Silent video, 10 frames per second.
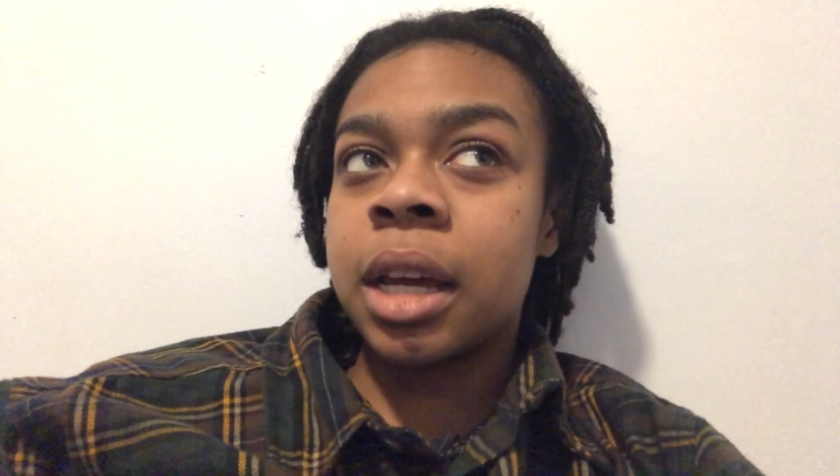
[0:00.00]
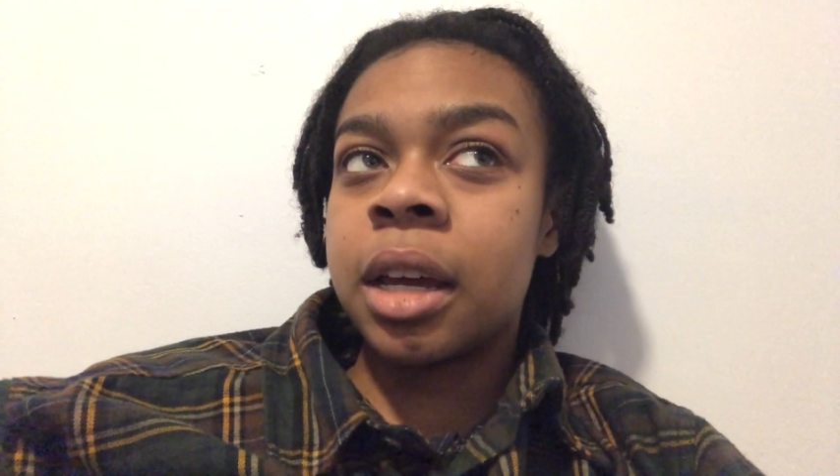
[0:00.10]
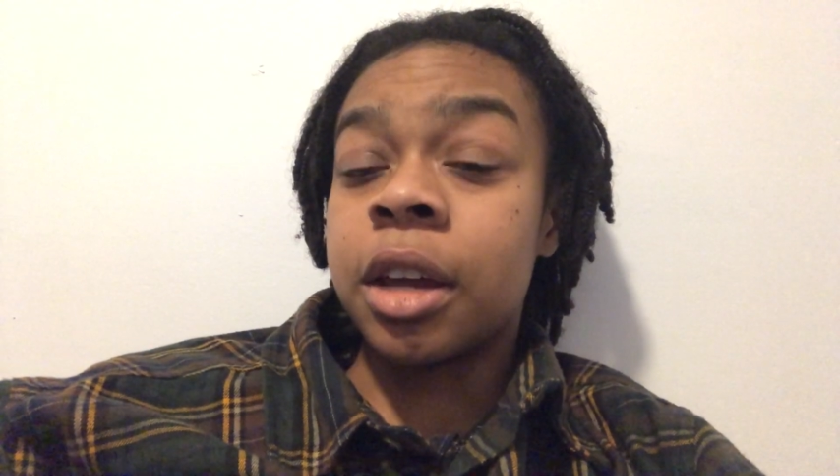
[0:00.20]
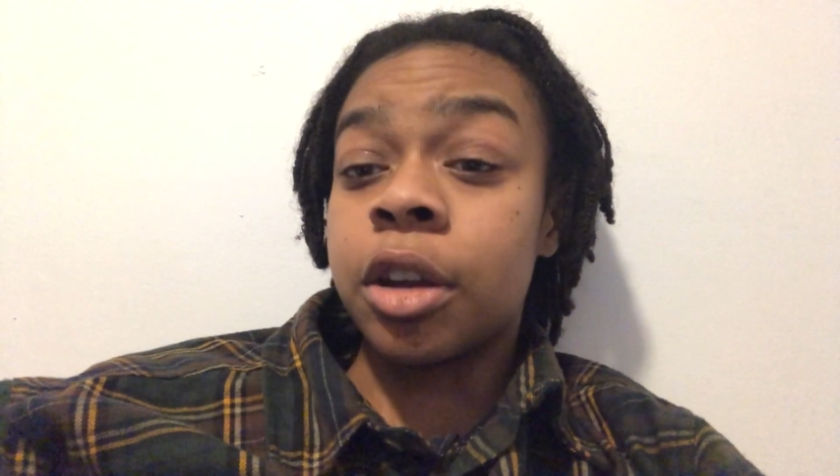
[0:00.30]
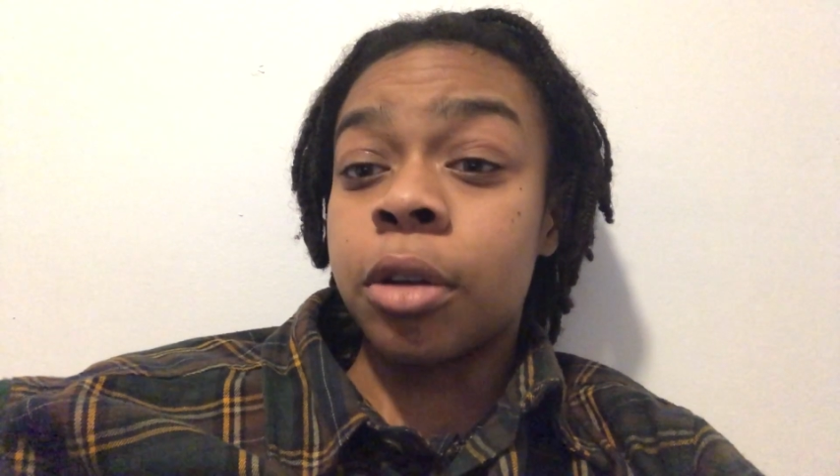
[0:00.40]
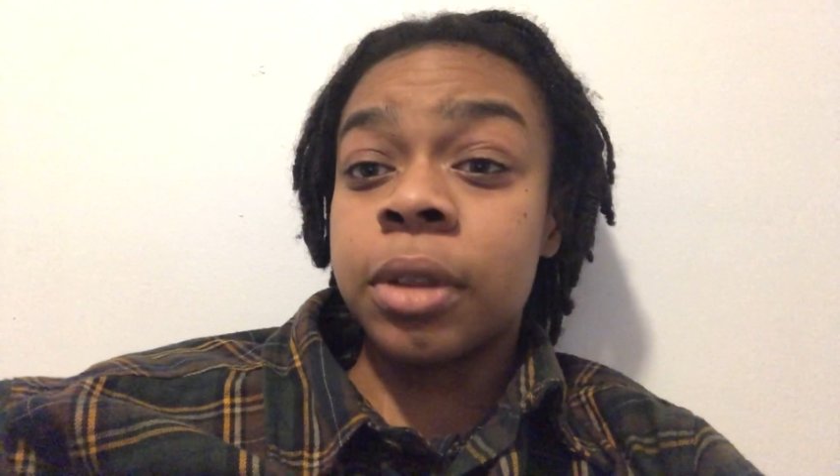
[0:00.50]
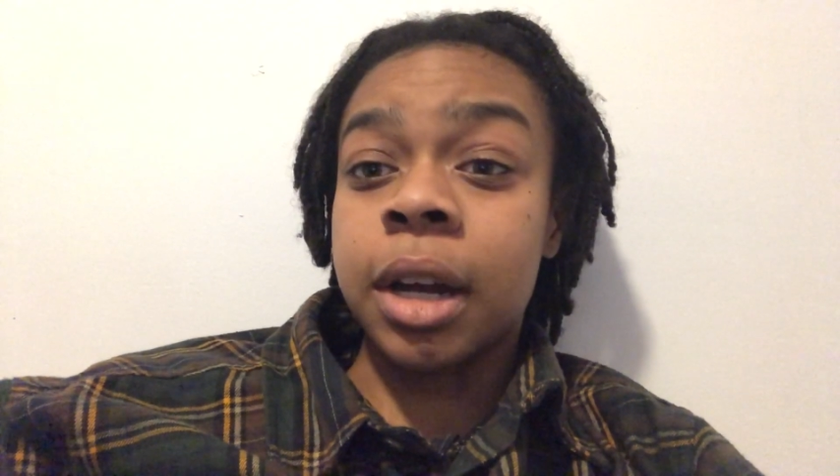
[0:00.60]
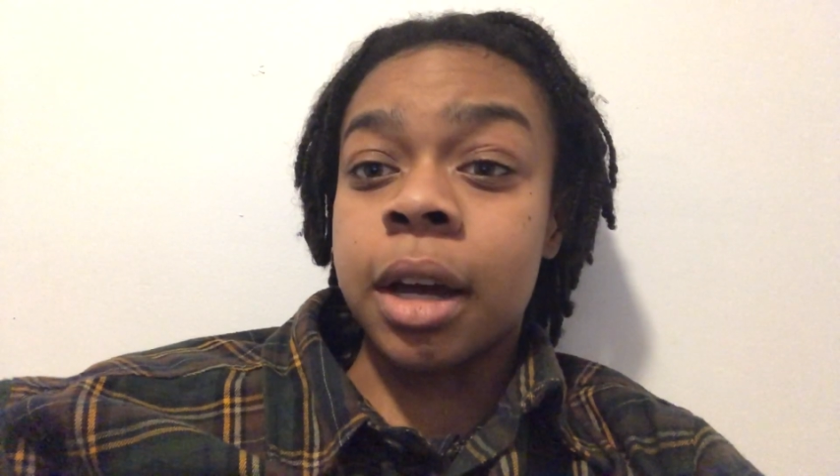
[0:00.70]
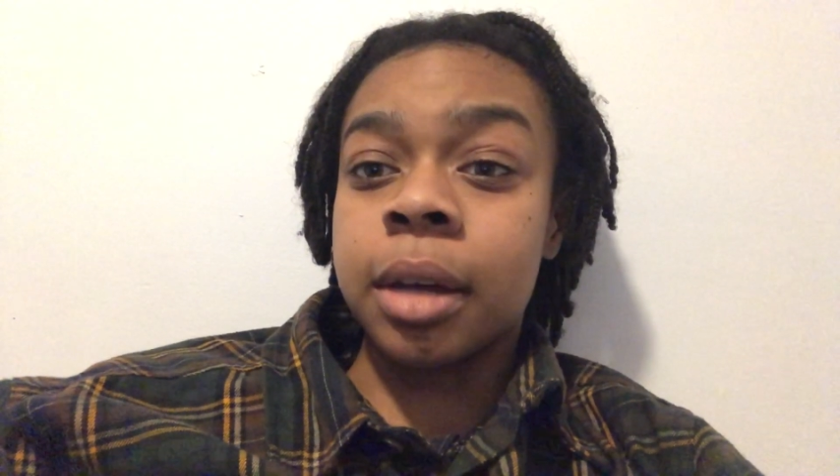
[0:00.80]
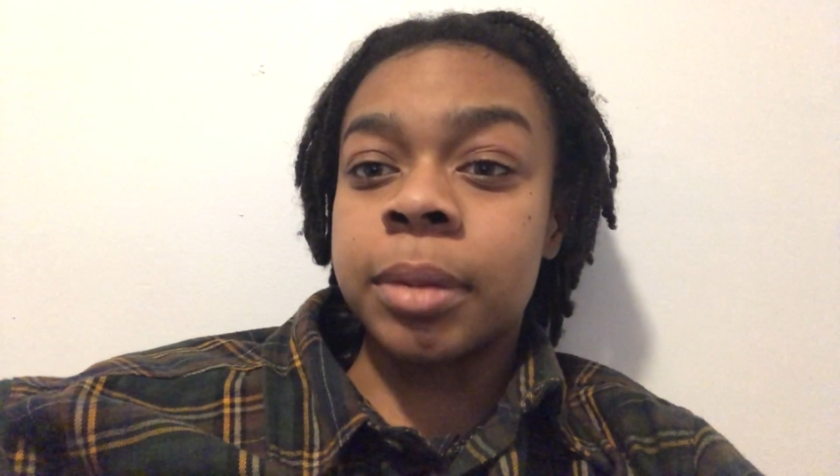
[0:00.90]
and know that
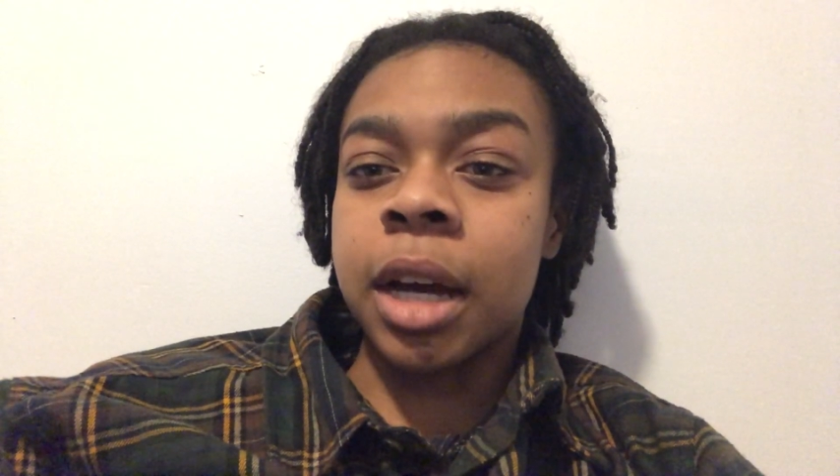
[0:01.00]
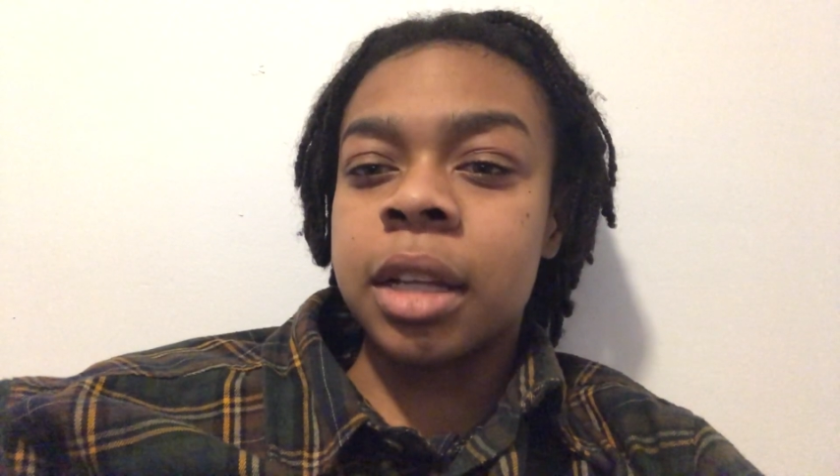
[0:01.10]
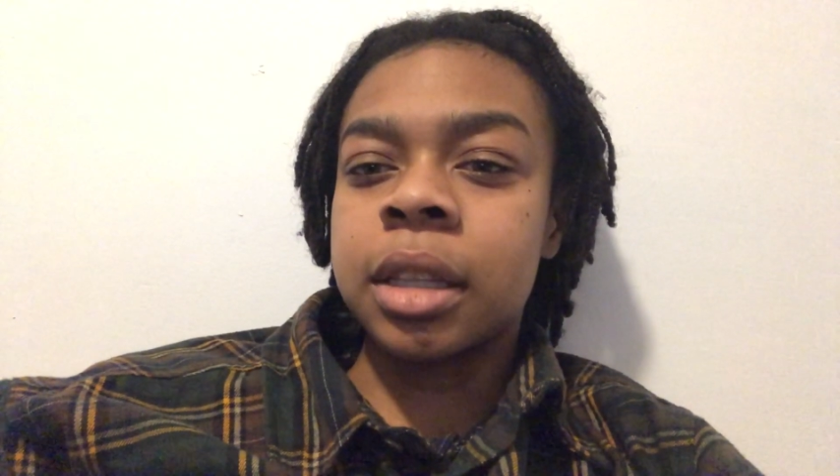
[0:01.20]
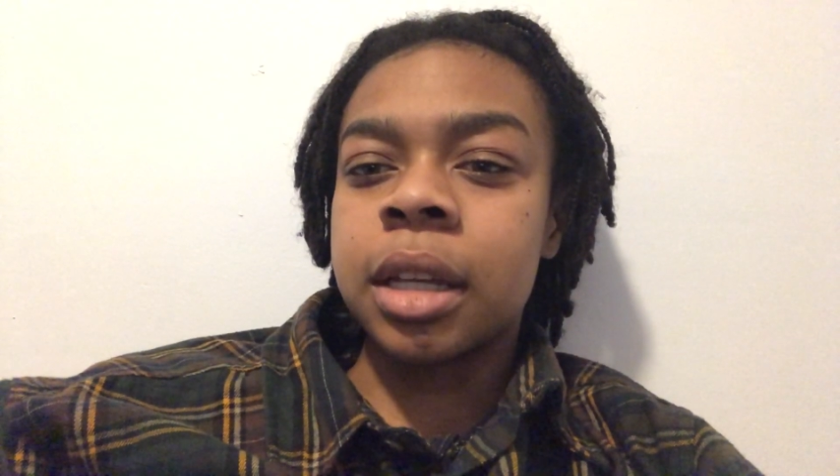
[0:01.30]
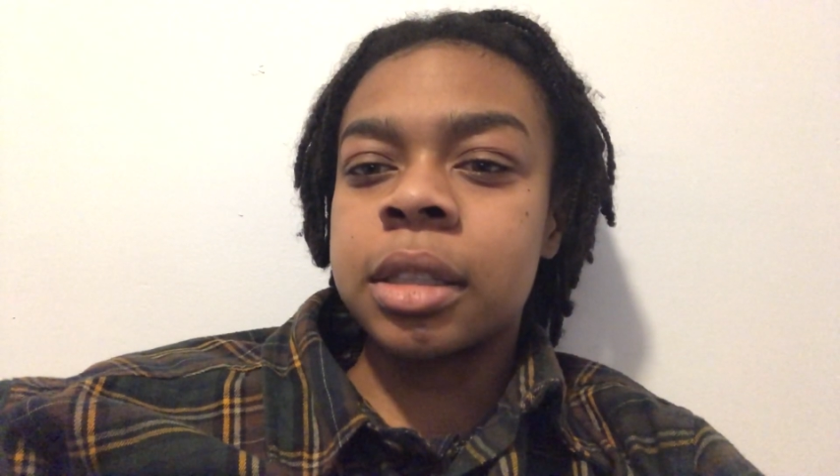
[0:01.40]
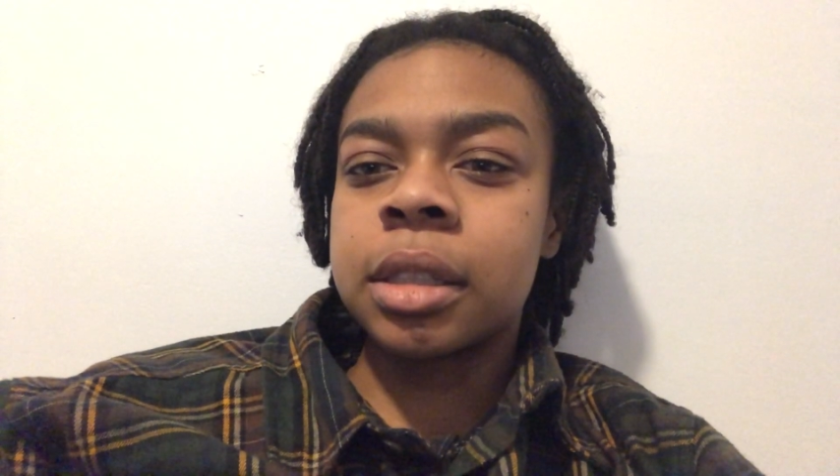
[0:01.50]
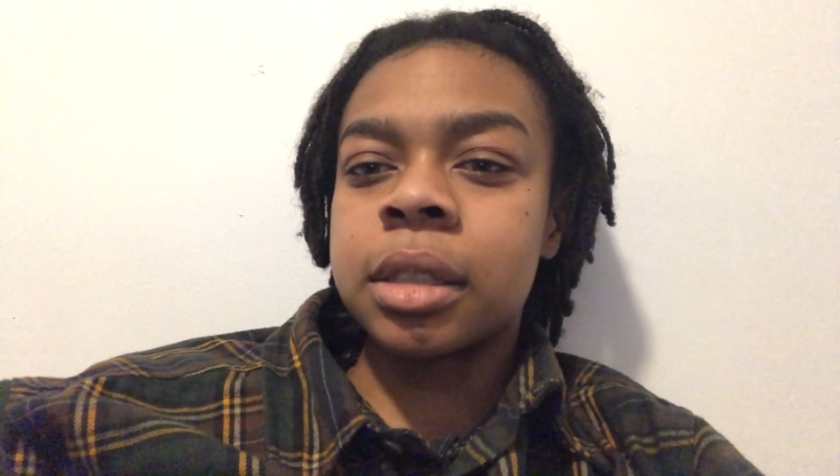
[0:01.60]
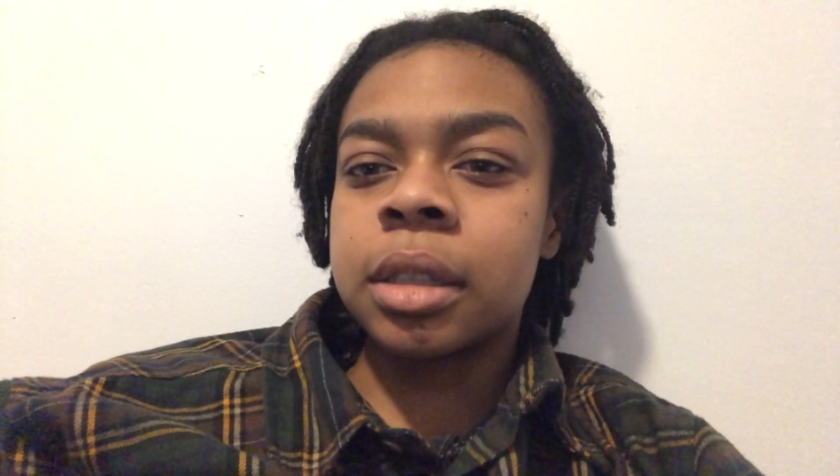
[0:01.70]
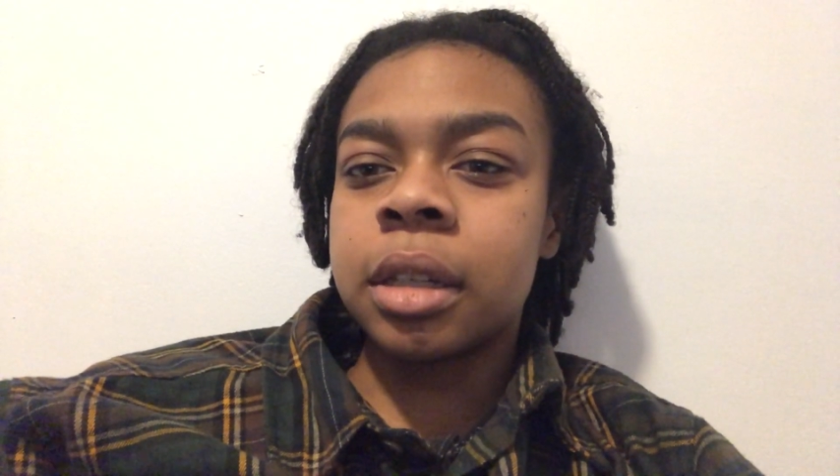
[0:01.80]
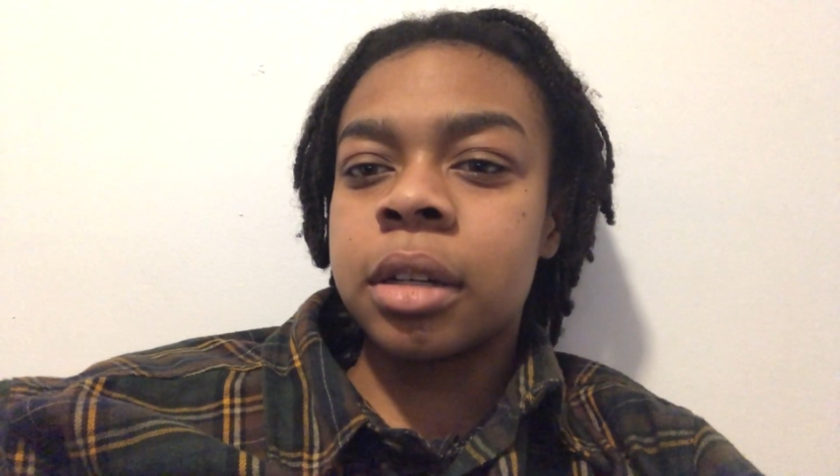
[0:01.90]
I am God. That's,
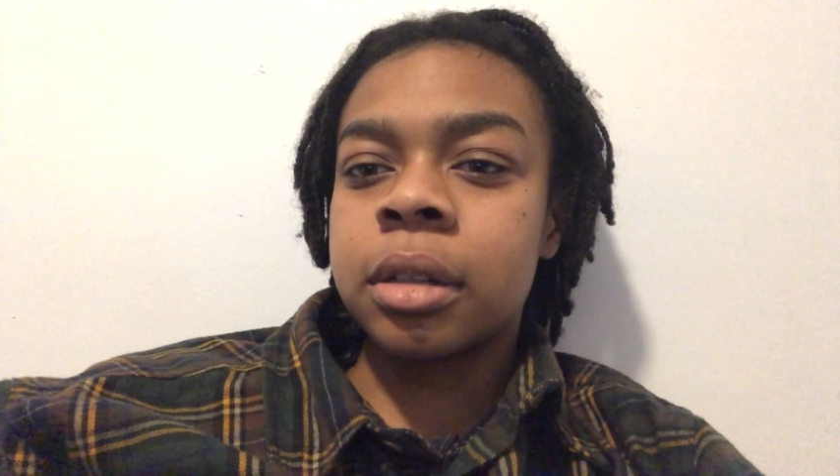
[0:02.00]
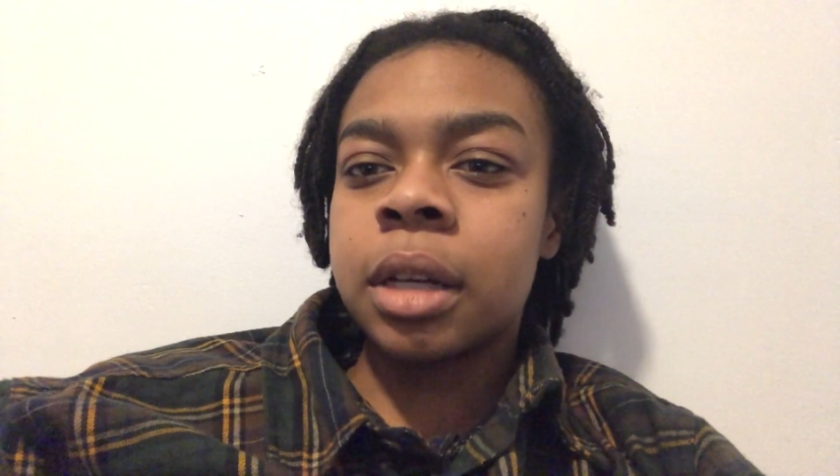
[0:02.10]
you know,